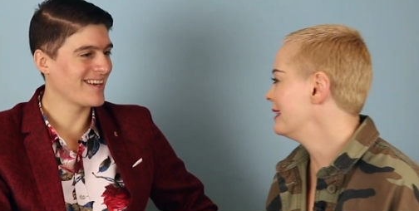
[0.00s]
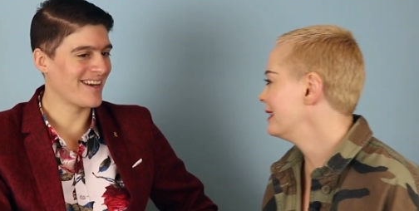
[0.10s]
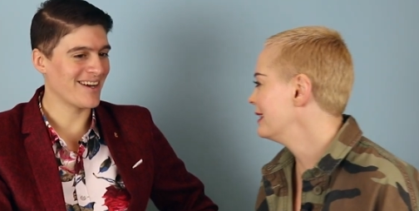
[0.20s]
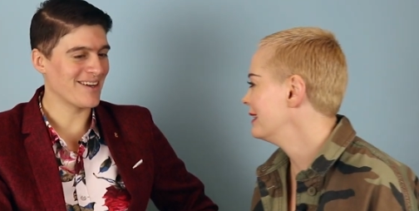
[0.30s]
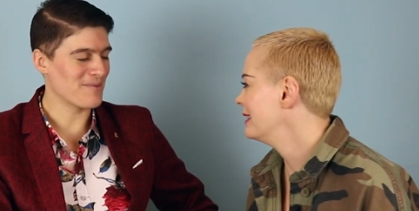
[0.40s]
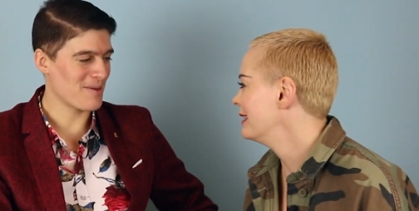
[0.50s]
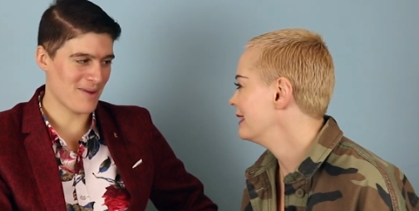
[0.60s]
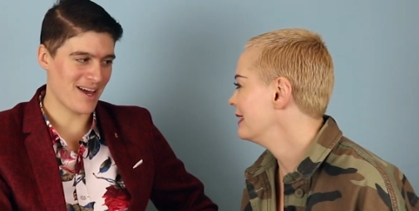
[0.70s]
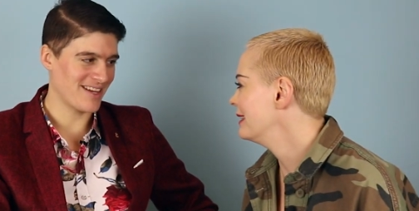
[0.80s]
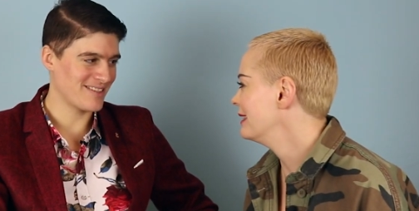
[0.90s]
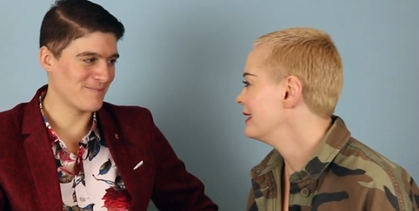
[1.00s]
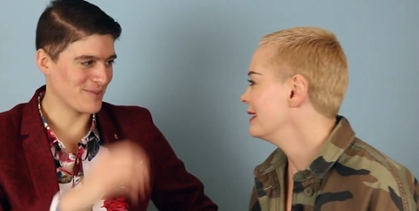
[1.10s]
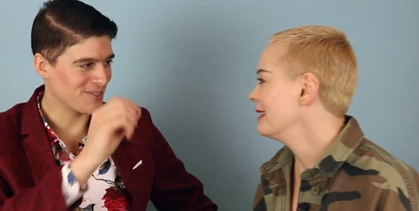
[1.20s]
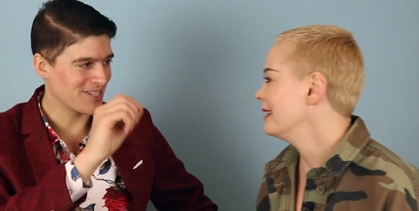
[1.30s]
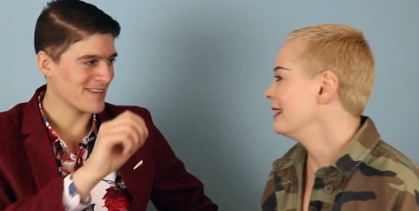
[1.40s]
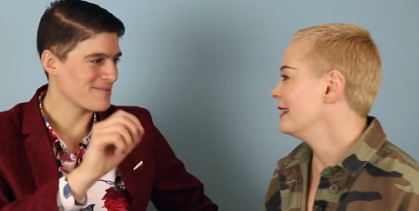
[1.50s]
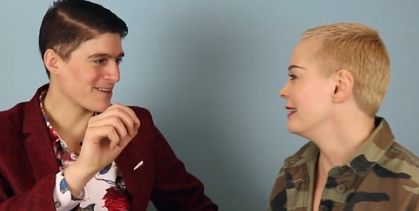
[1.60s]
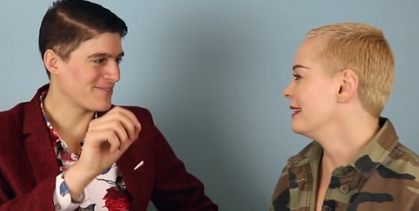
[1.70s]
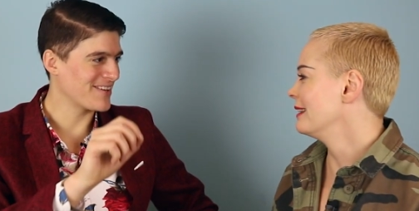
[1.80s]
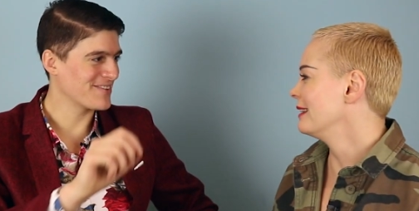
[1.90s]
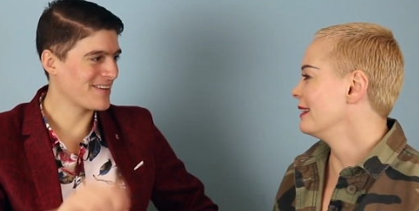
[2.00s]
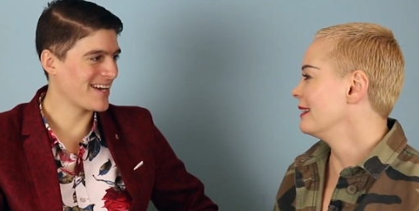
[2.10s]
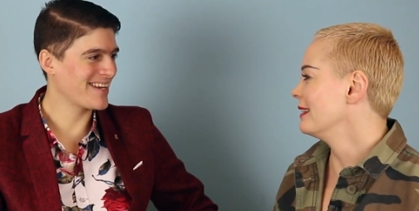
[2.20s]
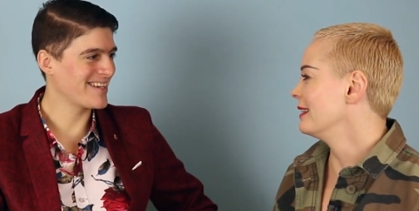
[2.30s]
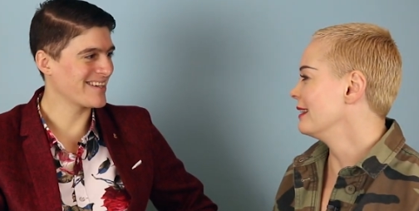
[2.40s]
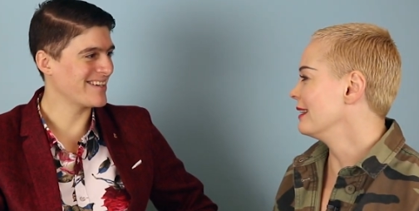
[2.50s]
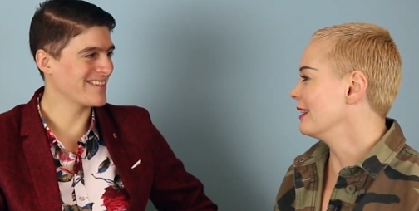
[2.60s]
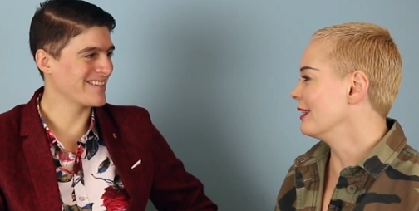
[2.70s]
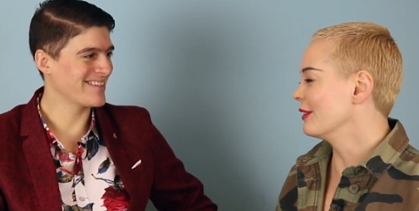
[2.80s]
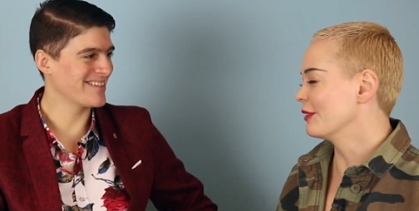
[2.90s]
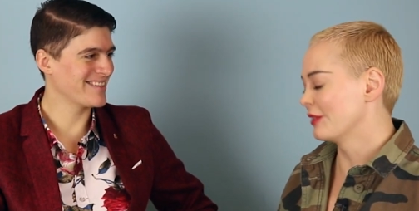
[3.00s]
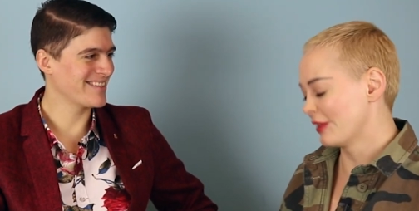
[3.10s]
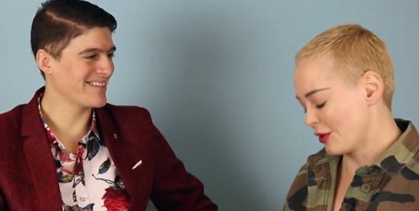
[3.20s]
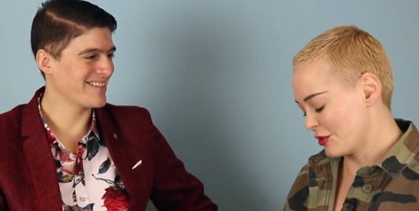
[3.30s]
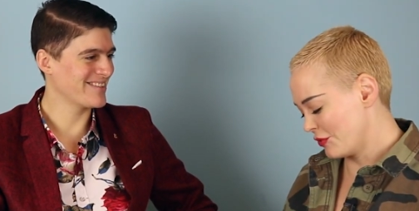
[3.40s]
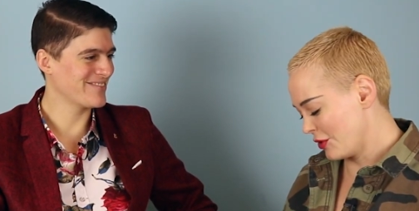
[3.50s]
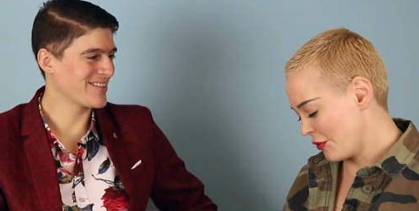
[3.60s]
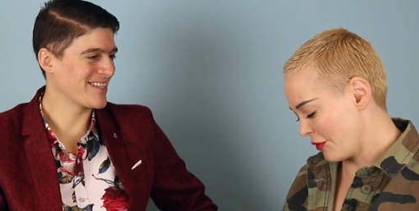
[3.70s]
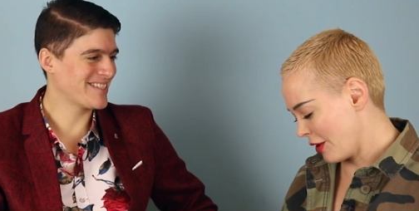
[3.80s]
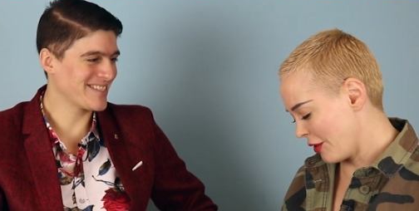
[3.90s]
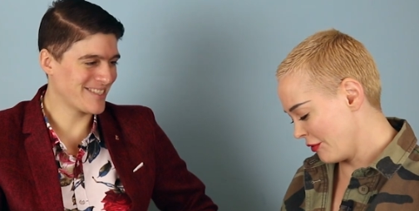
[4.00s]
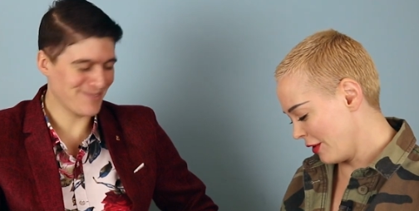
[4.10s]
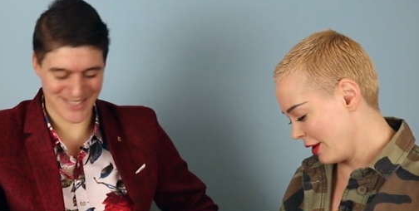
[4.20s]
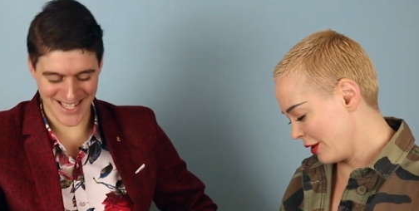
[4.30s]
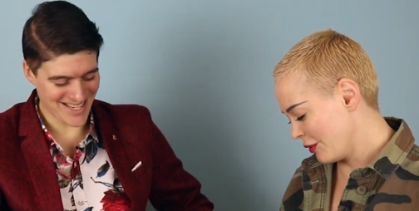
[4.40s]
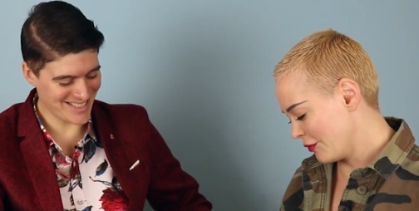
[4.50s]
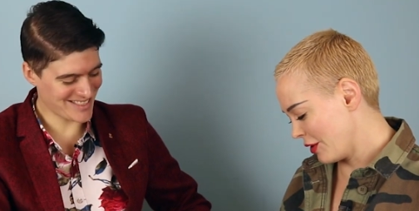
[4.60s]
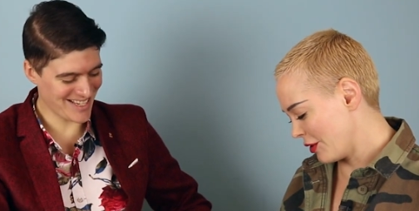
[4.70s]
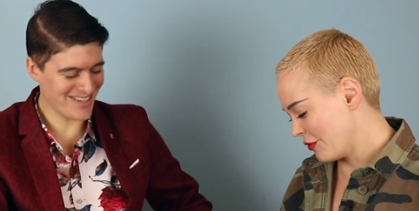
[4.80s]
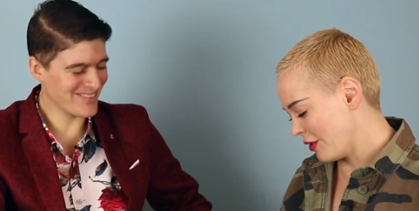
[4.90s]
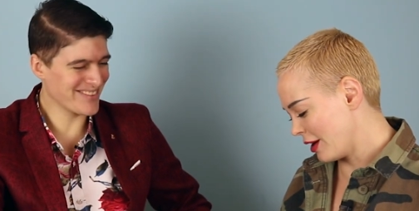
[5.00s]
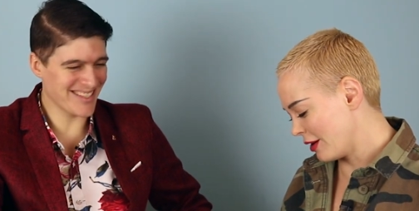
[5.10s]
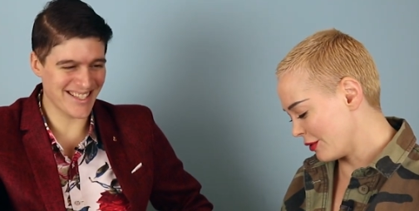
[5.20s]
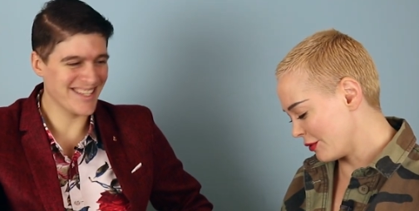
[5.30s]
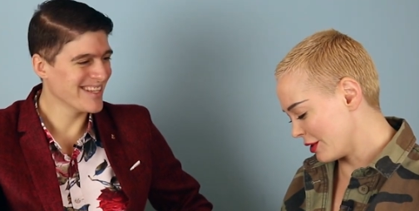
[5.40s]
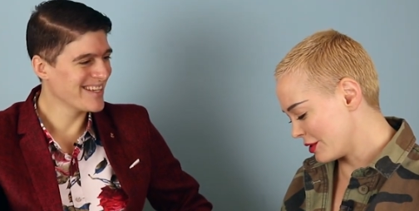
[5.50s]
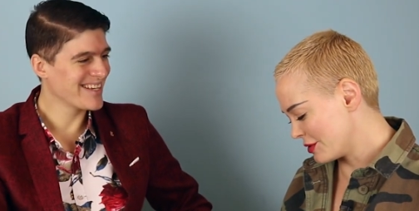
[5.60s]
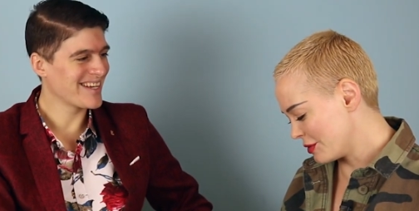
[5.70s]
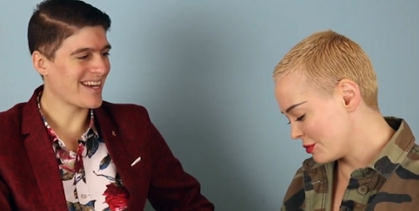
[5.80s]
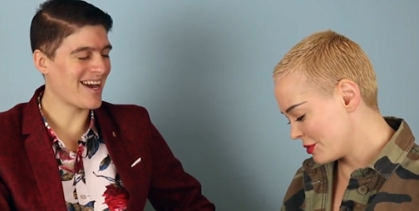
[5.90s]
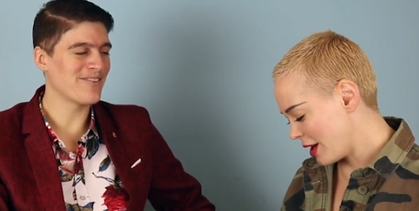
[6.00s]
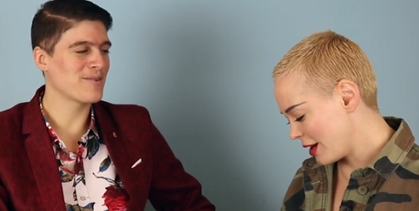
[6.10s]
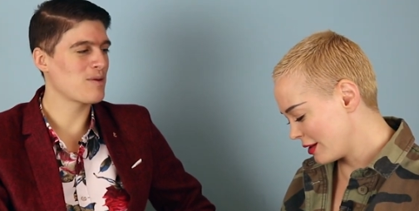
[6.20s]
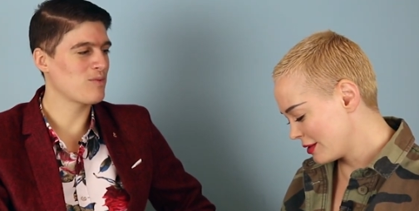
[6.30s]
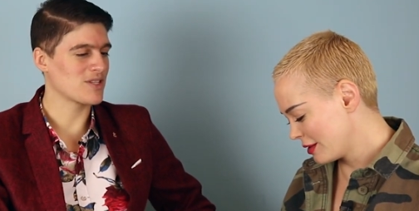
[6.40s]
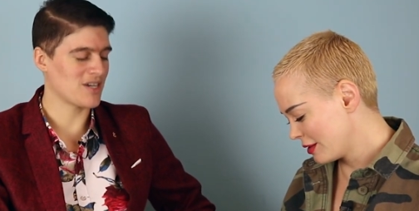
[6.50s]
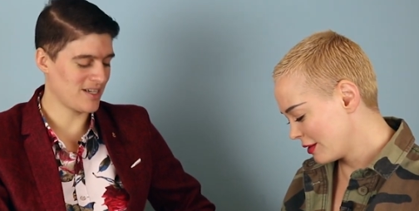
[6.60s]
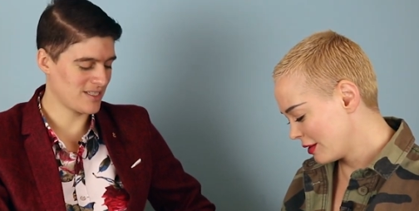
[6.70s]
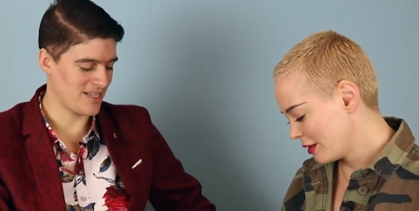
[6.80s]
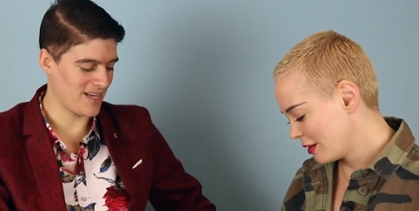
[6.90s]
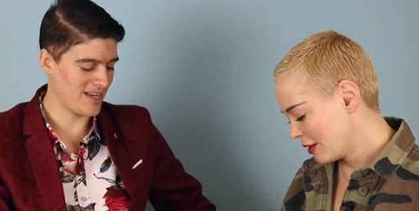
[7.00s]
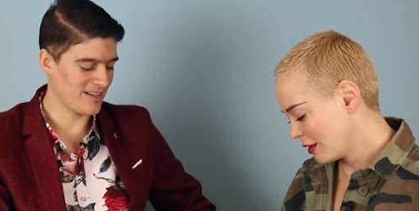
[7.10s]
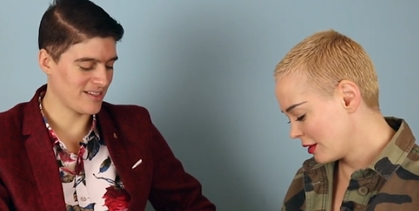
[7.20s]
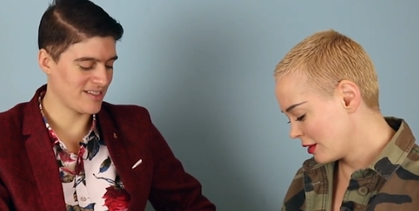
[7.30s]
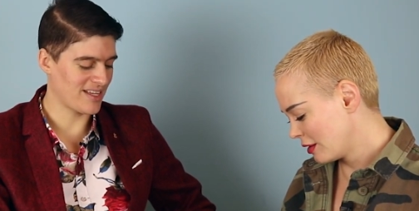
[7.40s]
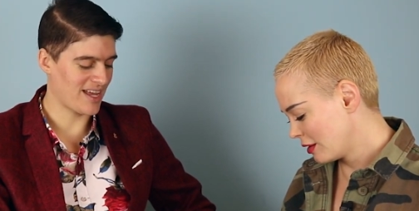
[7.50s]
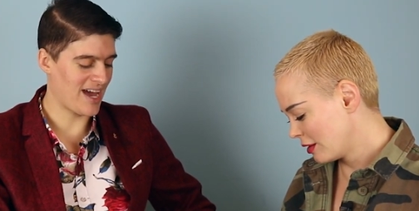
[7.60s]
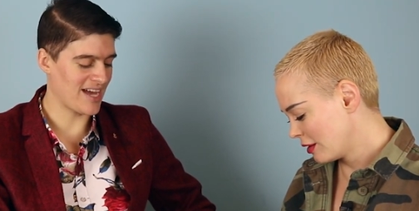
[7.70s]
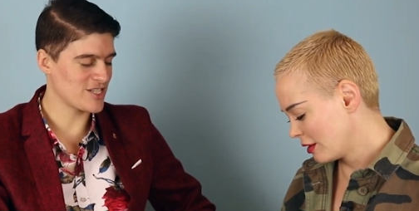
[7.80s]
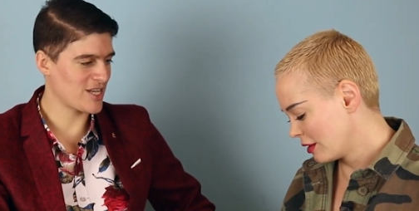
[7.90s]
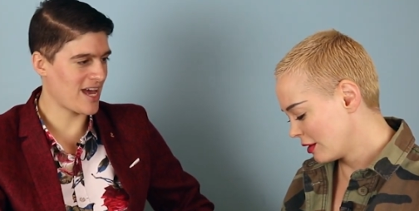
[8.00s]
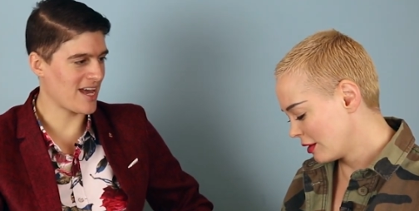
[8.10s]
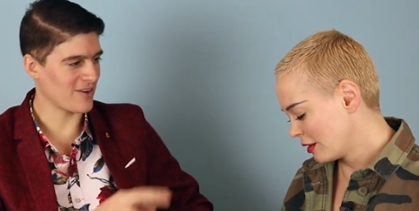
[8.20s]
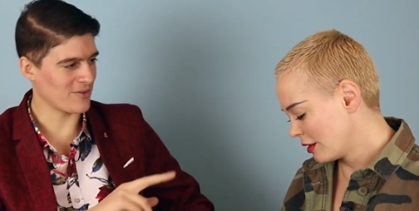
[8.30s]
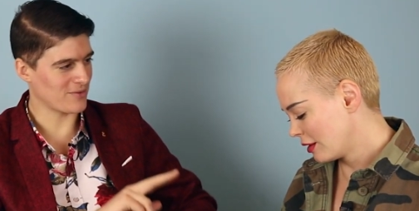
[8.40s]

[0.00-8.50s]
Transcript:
Speaker 1: um, am I blue check mark verified on
Speaker 2: you're, you're relationship
Speaker 1: verified, status? I don't really. How would people talk today? Like hashtag